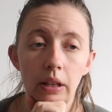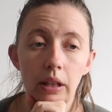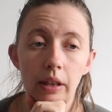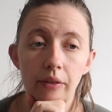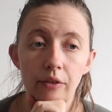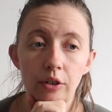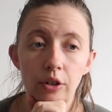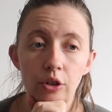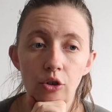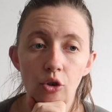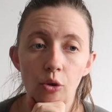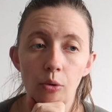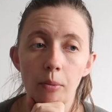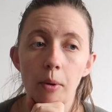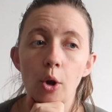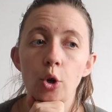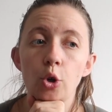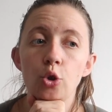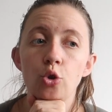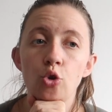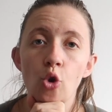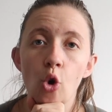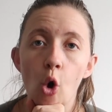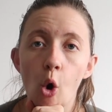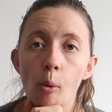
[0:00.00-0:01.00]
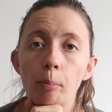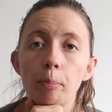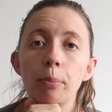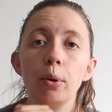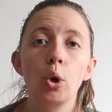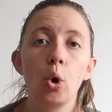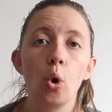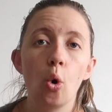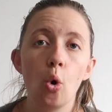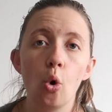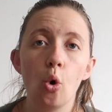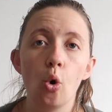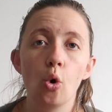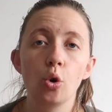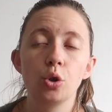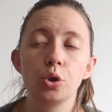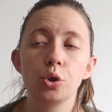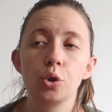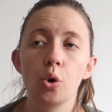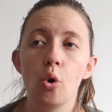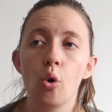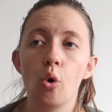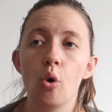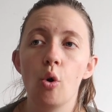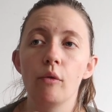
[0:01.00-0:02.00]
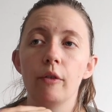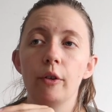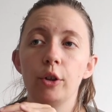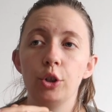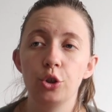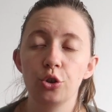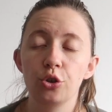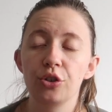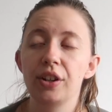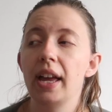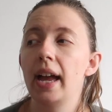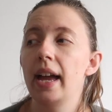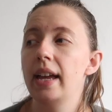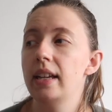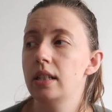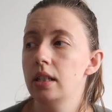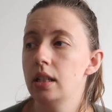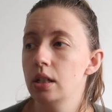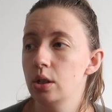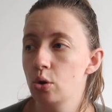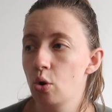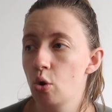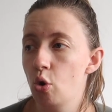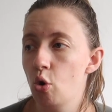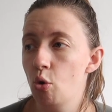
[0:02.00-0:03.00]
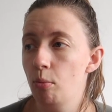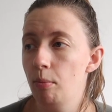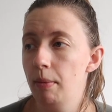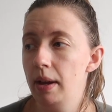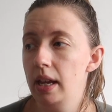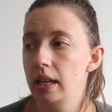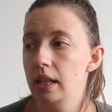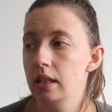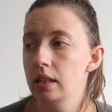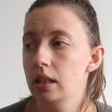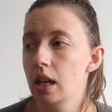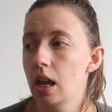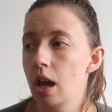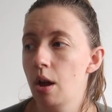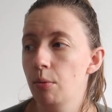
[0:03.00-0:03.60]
the living room, not because of your guys' comments,